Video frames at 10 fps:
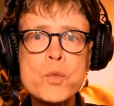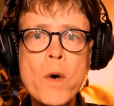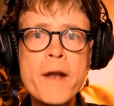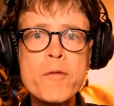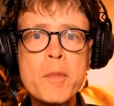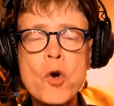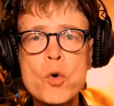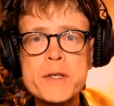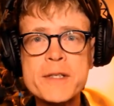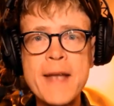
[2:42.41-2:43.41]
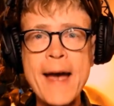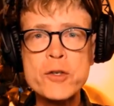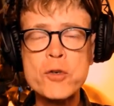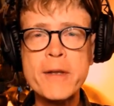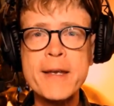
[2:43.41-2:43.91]
One of them, of course,
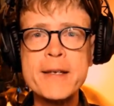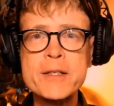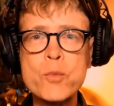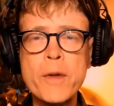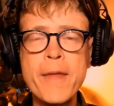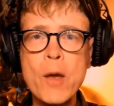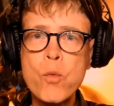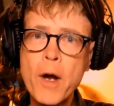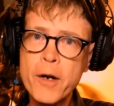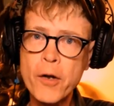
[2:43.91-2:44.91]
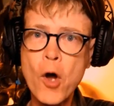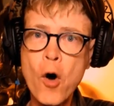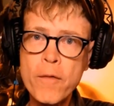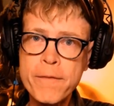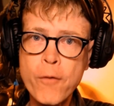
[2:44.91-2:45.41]
naturally is when they run on
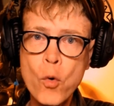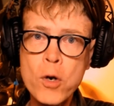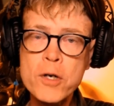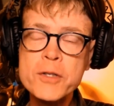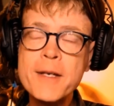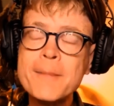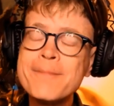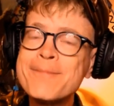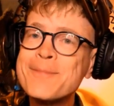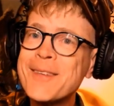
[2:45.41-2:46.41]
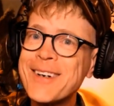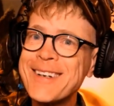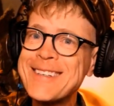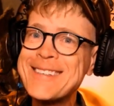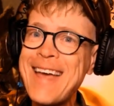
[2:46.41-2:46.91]
all fours.
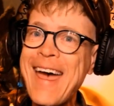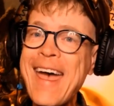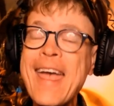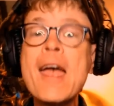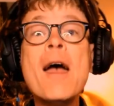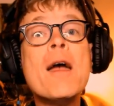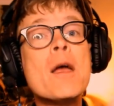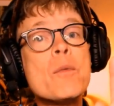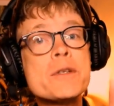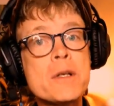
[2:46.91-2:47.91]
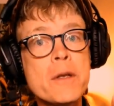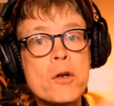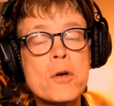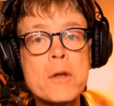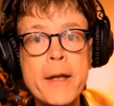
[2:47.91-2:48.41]
Gonna say it was a
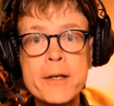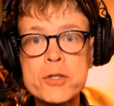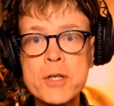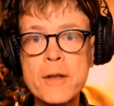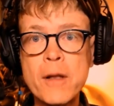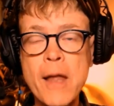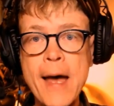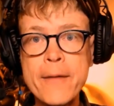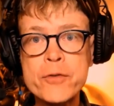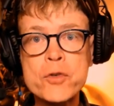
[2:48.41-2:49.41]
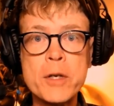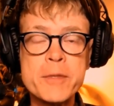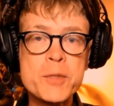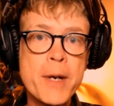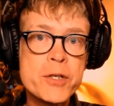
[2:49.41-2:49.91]
little glitched in the live stream,
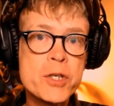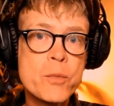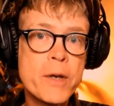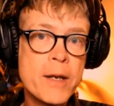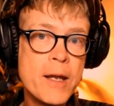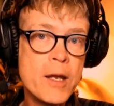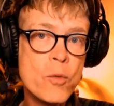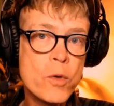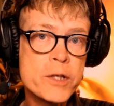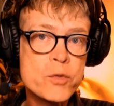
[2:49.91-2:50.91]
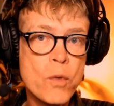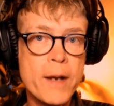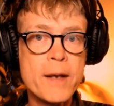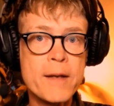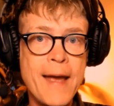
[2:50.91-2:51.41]
especially when he was
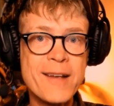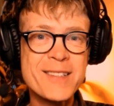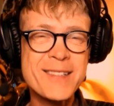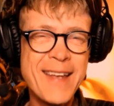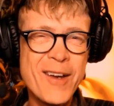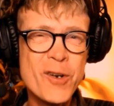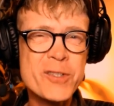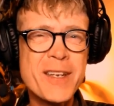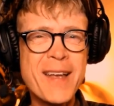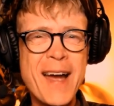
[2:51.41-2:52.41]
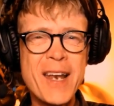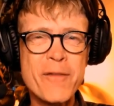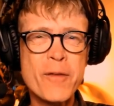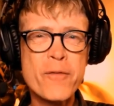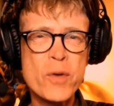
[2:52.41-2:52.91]
running downstairs in kind
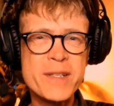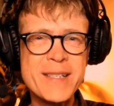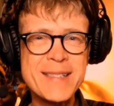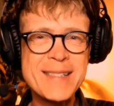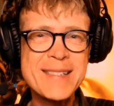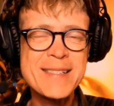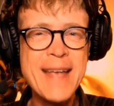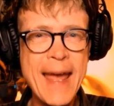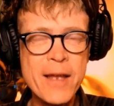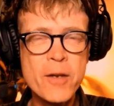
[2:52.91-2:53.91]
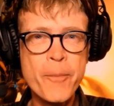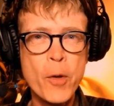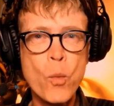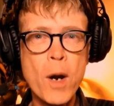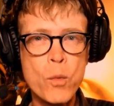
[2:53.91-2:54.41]
of a frenzied state,
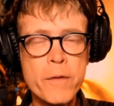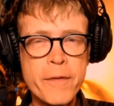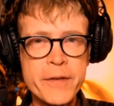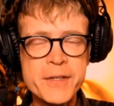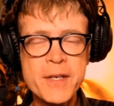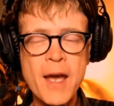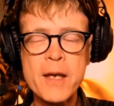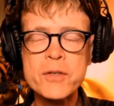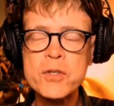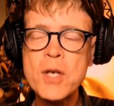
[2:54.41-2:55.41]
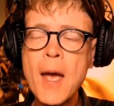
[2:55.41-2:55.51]
the werewolf in this case.